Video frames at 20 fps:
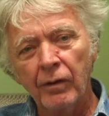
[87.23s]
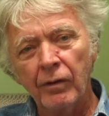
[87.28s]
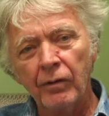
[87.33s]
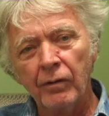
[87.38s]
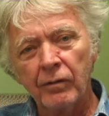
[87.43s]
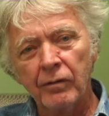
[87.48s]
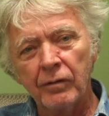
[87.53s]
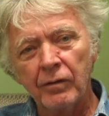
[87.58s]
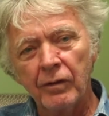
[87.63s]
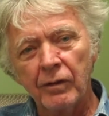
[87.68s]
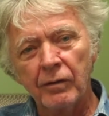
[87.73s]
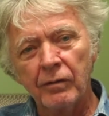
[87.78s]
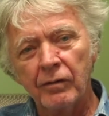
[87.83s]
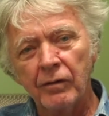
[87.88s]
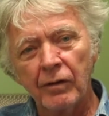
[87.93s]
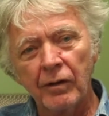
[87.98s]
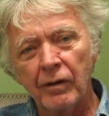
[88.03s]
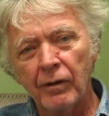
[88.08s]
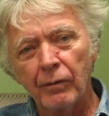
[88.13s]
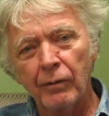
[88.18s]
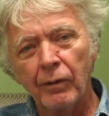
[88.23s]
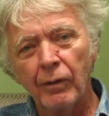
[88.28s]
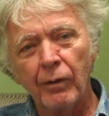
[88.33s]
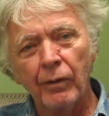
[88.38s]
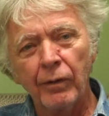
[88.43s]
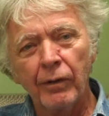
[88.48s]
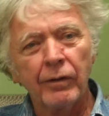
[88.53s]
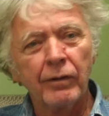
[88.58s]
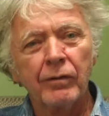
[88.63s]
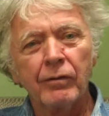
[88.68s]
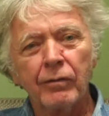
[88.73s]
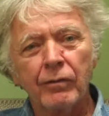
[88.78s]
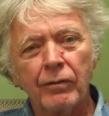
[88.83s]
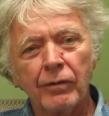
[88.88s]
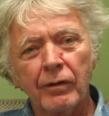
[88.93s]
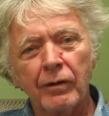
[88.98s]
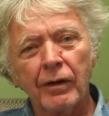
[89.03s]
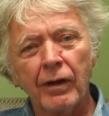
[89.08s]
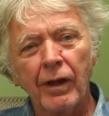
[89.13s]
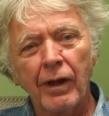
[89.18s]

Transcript: you see Gina Rollins for